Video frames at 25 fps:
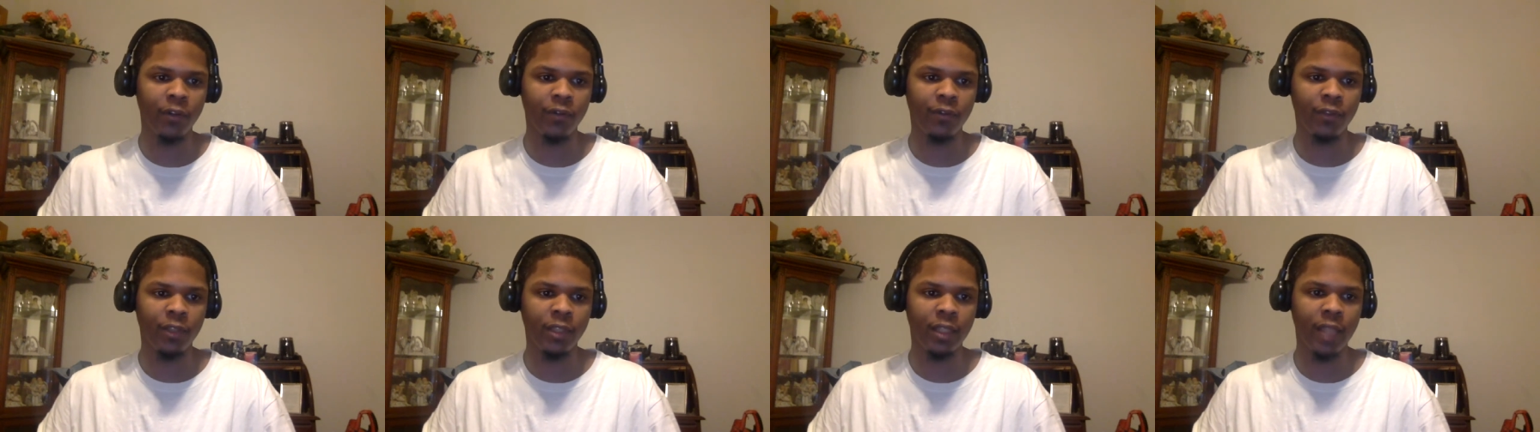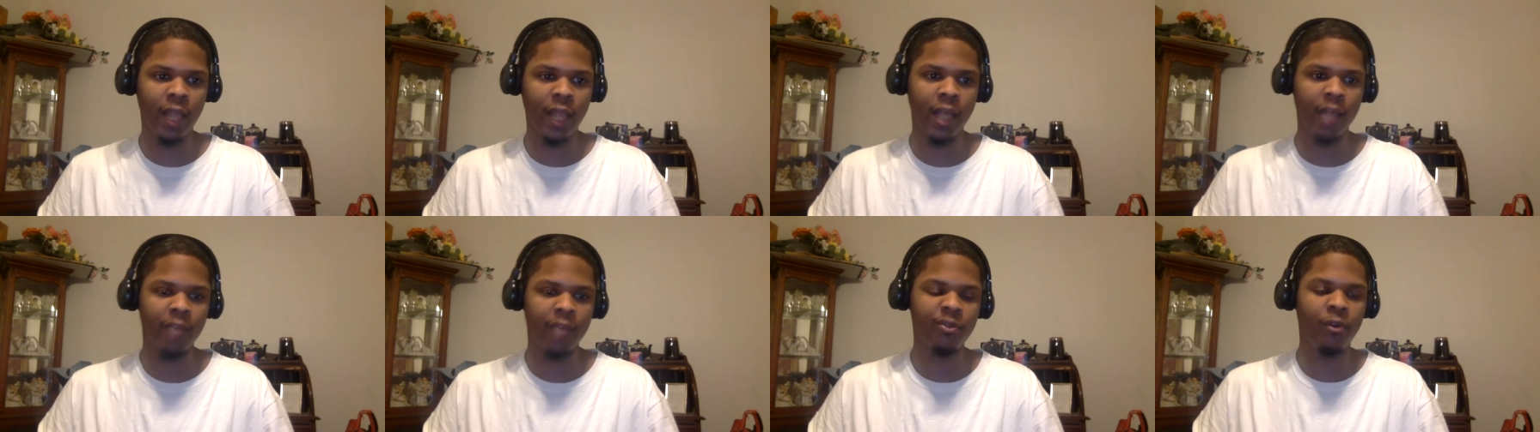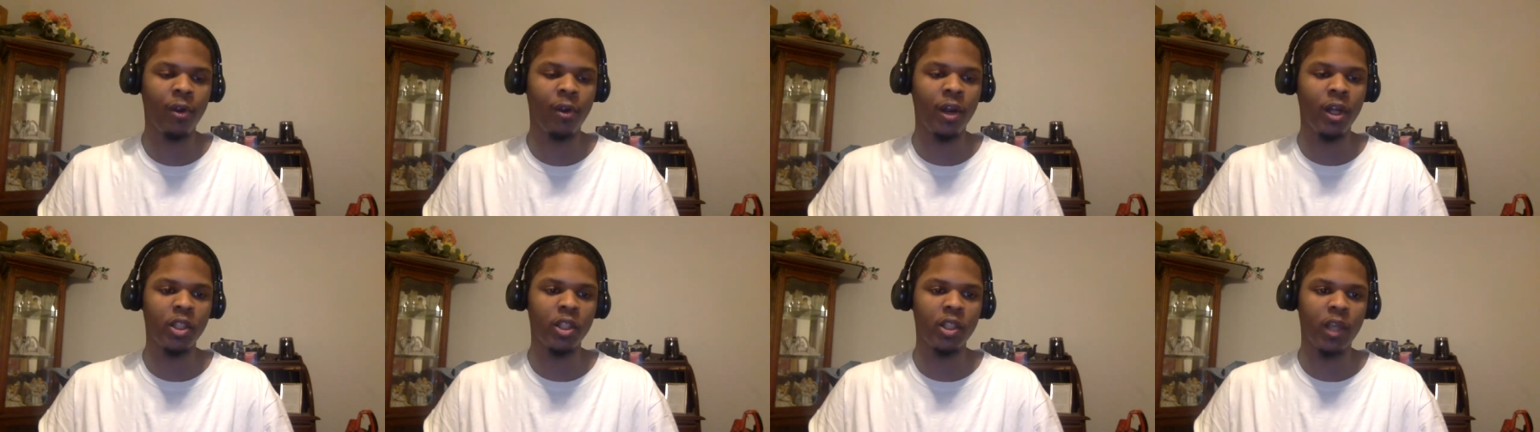slash
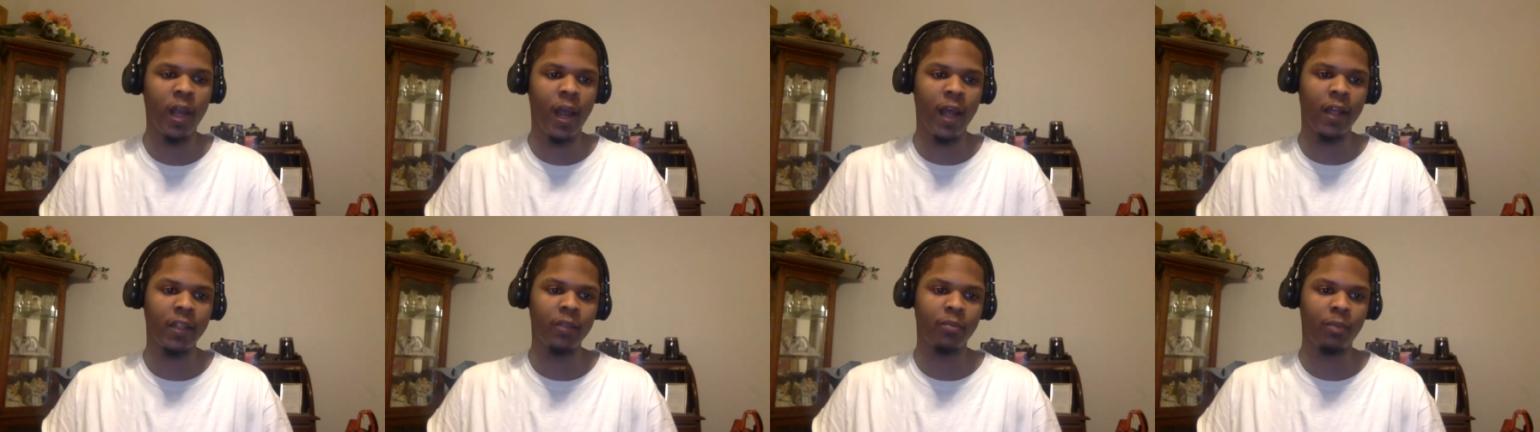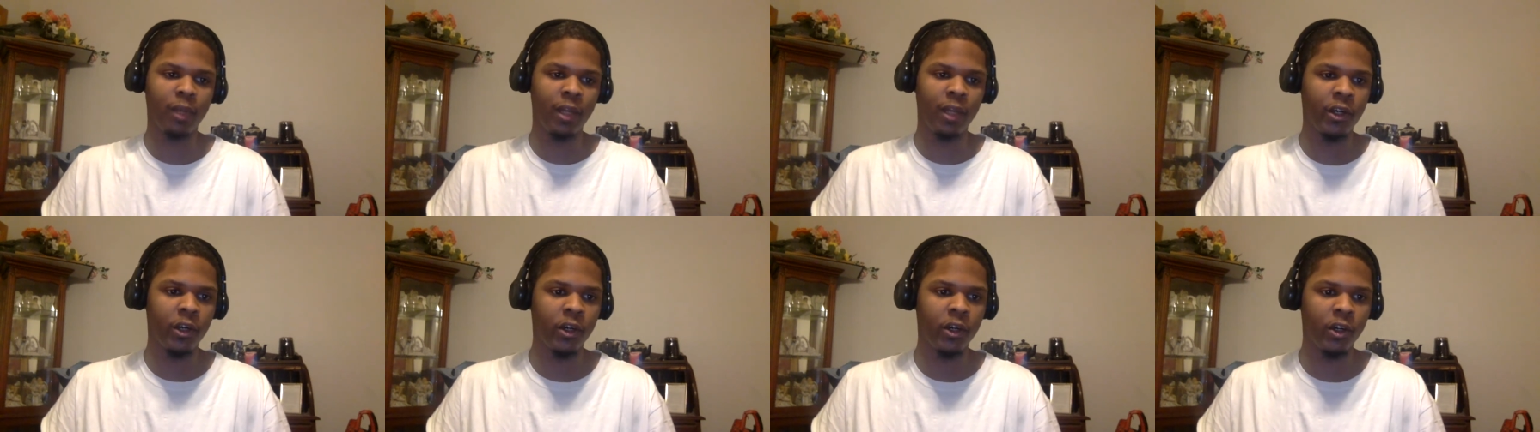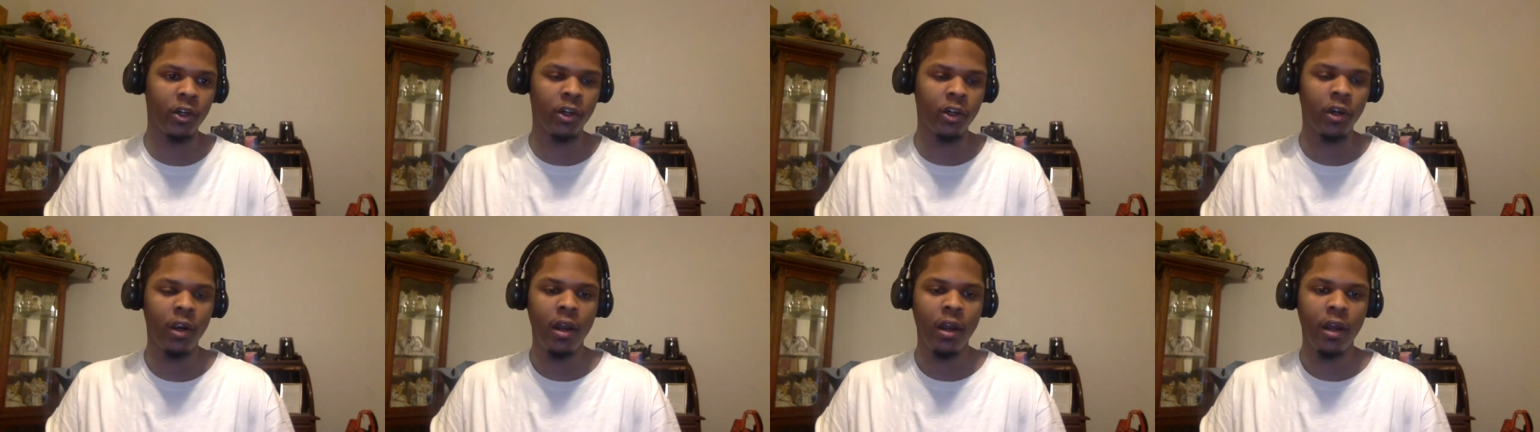franchise
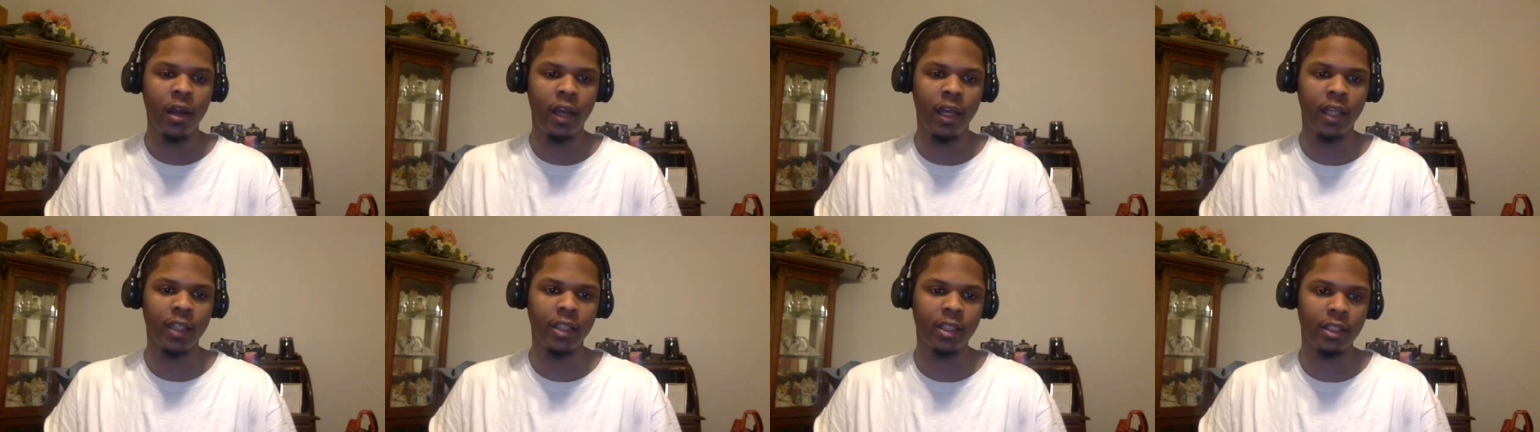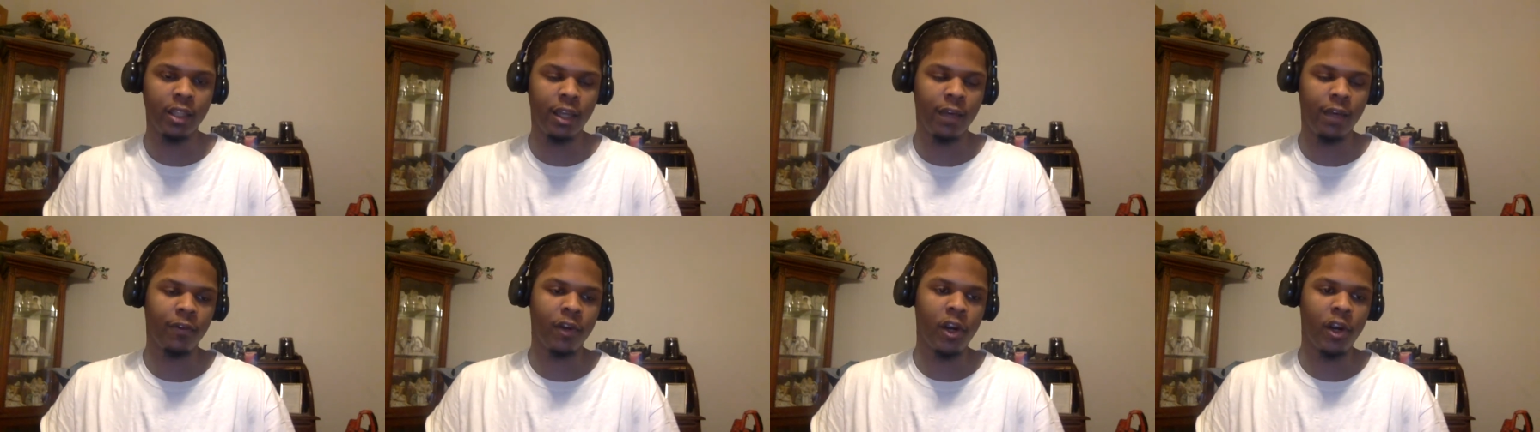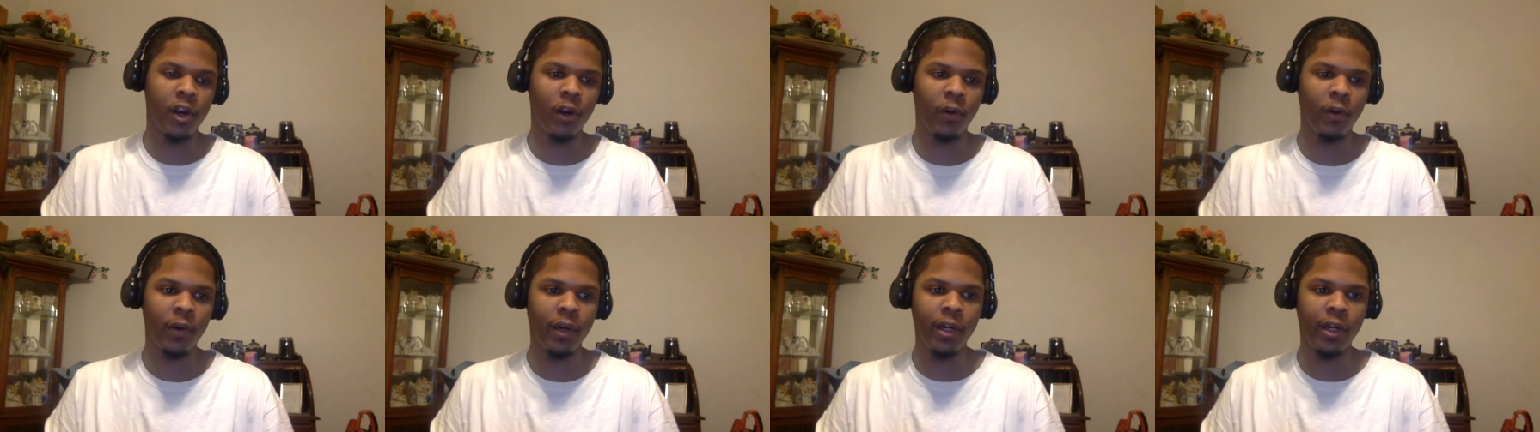player and Steph
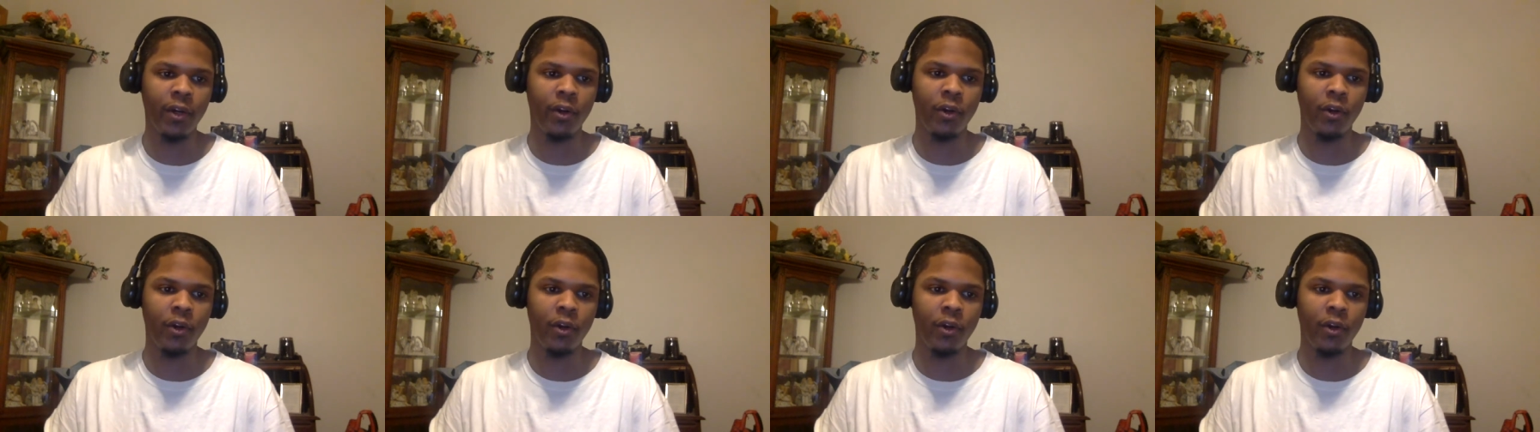Curry,